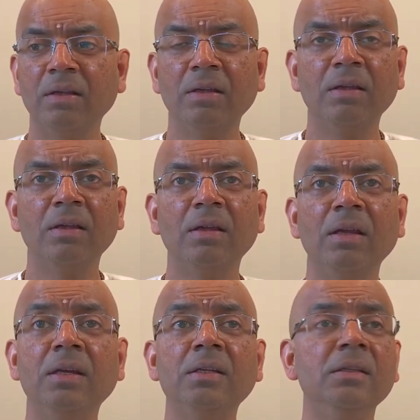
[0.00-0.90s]
16.
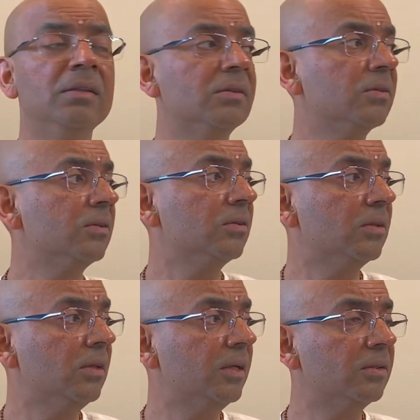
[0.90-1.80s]
18th. So
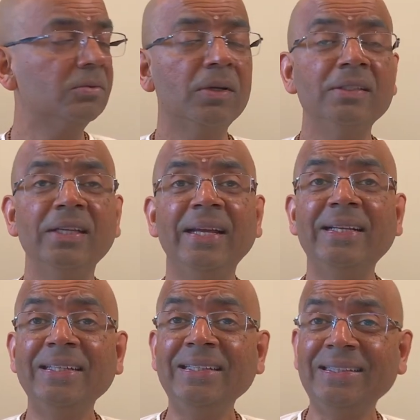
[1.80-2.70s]
the latest one is the
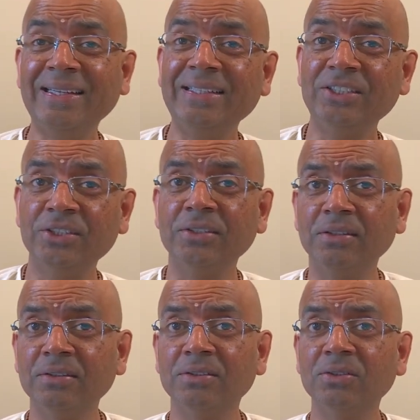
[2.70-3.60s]
18th
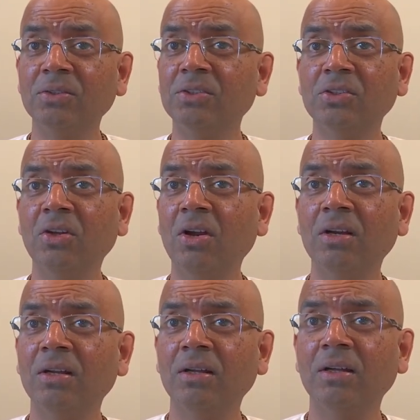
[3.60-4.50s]
edition. So it's
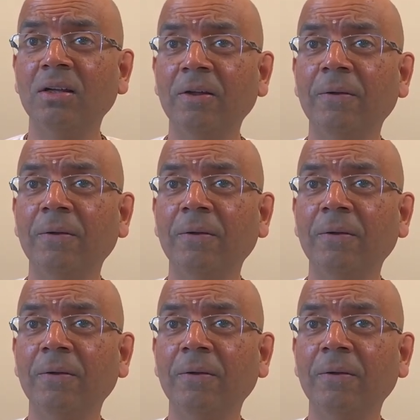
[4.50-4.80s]
not a.